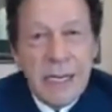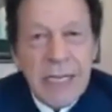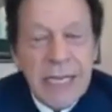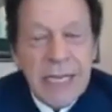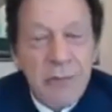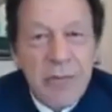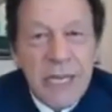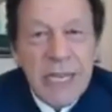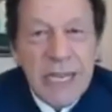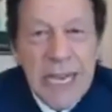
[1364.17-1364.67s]

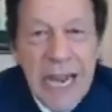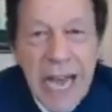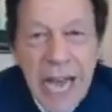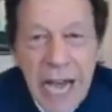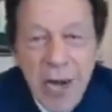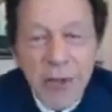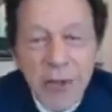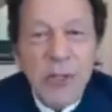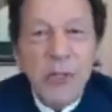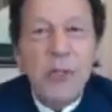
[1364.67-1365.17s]
Even
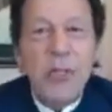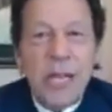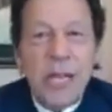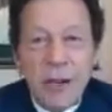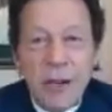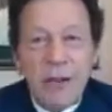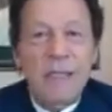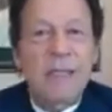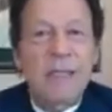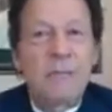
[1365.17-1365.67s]
now, you
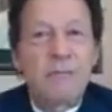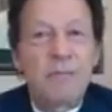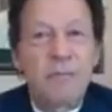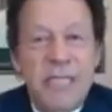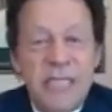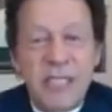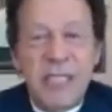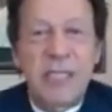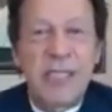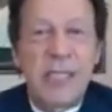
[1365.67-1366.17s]
cannot
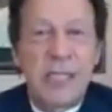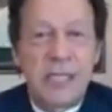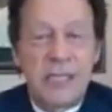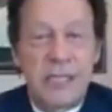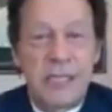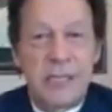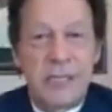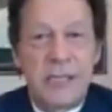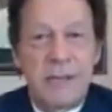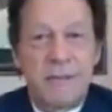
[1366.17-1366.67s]
picture
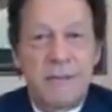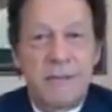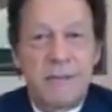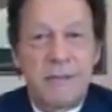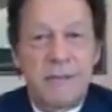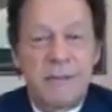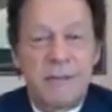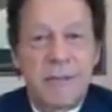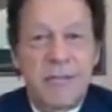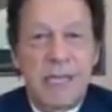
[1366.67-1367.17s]
this
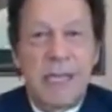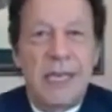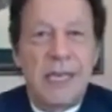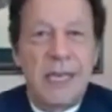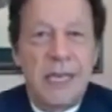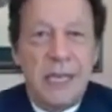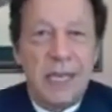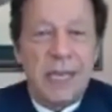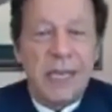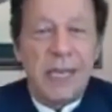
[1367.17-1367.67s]

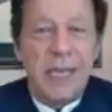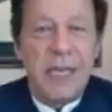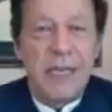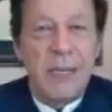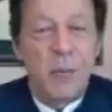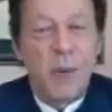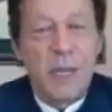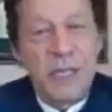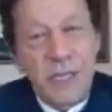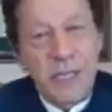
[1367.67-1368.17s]

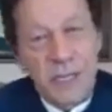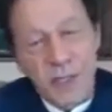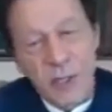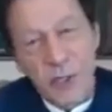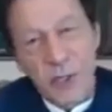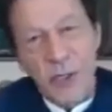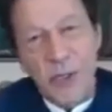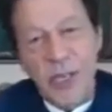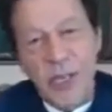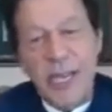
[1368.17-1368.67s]
in the Western
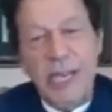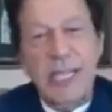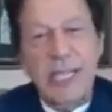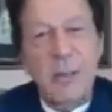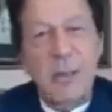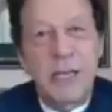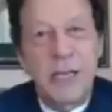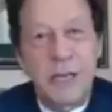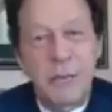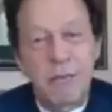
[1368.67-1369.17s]

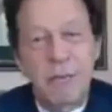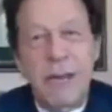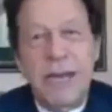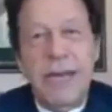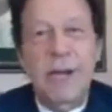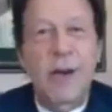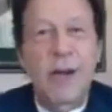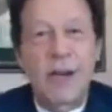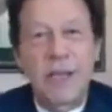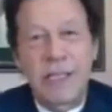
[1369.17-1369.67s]
society where a
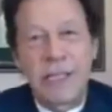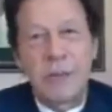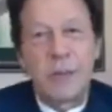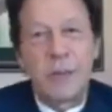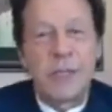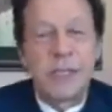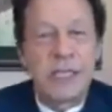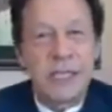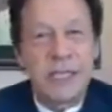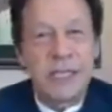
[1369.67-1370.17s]
minority
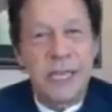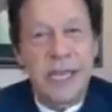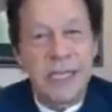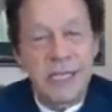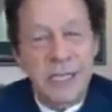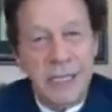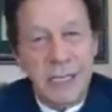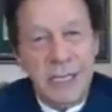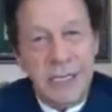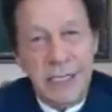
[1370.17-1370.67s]
wins a
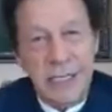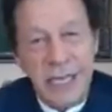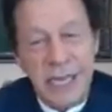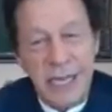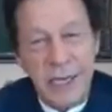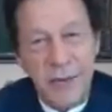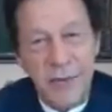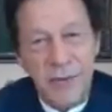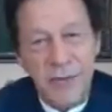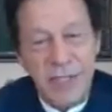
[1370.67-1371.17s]
case against the
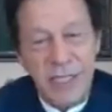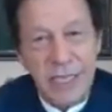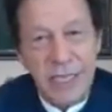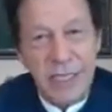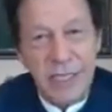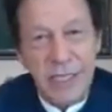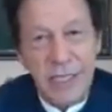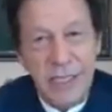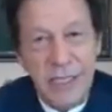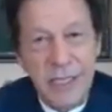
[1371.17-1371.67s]
head of
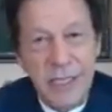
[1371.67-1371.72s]
state.